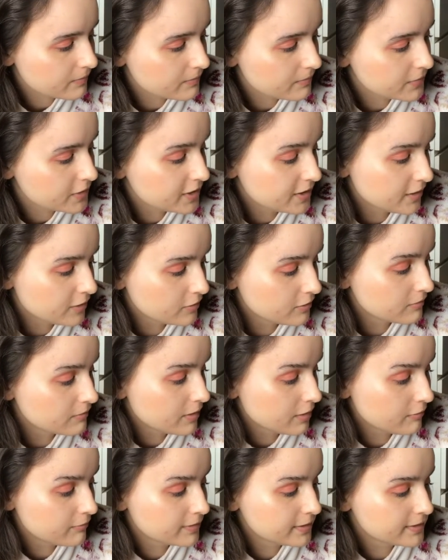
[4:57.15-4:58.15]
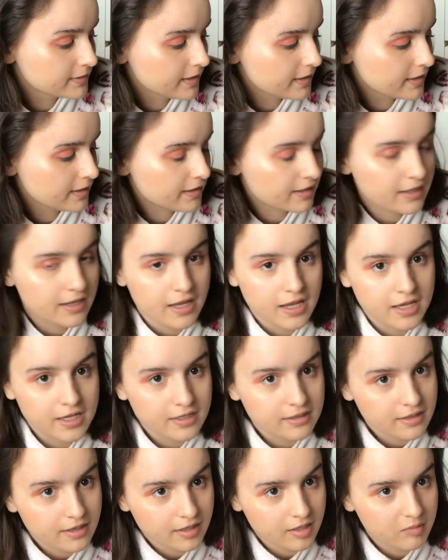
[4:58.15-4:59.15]
still it was like 8
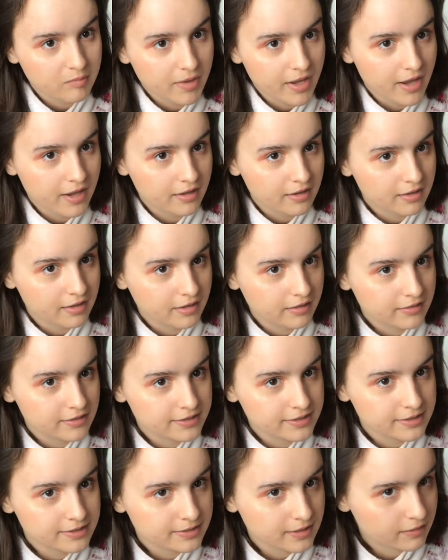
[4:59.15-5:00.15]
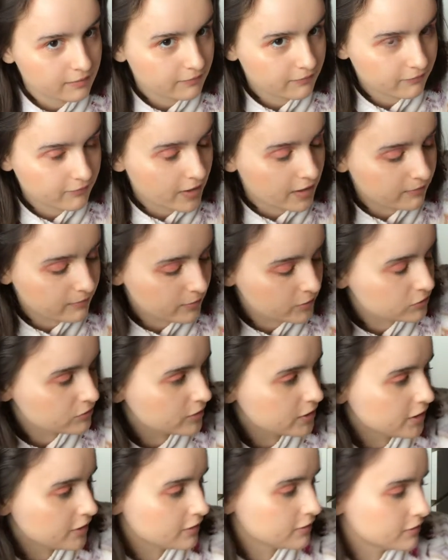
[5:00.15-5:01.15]
in a pack, and this is like
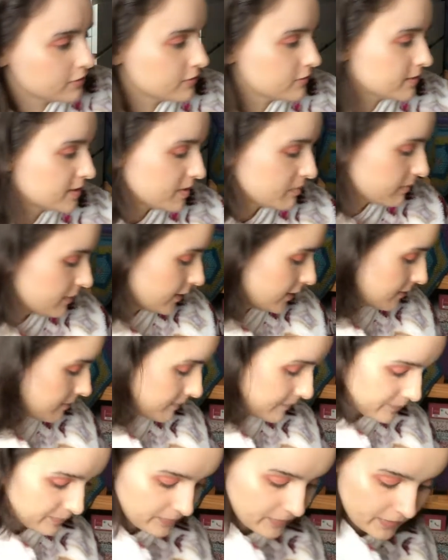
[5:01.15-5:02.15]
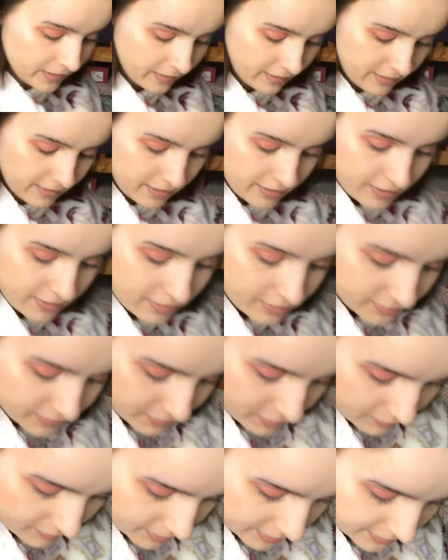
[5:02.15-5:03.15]
500 yards or something. So
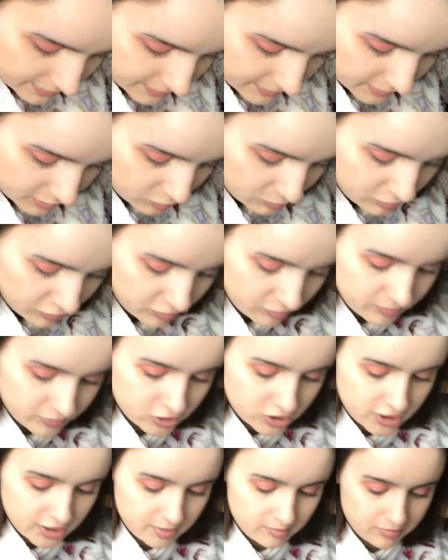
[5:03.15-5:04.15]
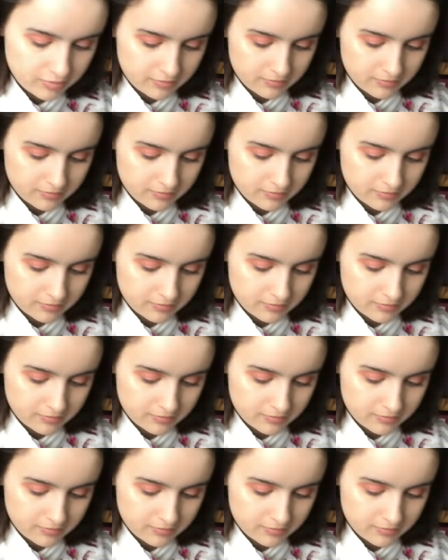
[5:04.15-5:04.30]
it's super duper cheap.